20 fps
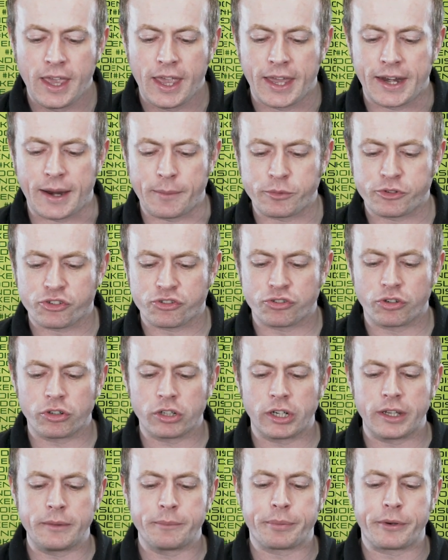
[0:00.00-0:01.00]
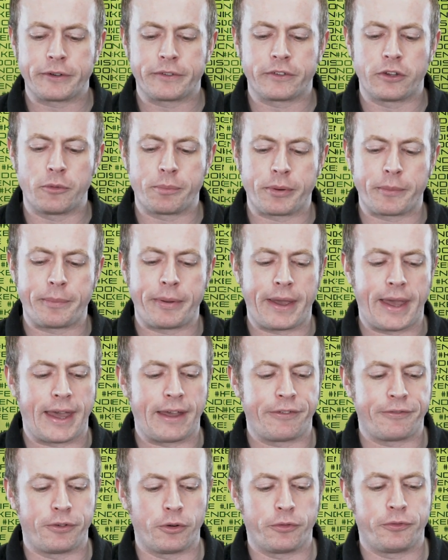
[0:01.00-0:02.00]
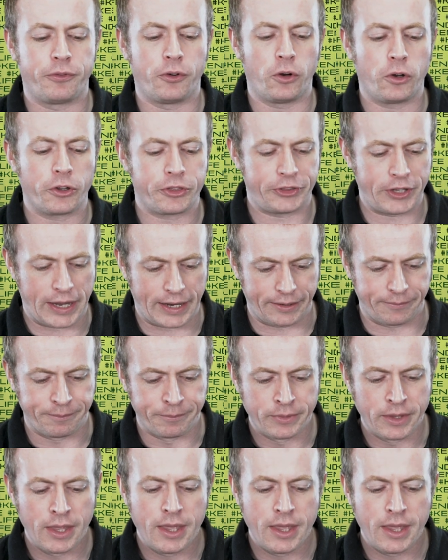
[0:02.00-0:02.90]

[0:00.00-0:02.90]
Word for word: and I'm struggling pr to prepare for fourth Dan.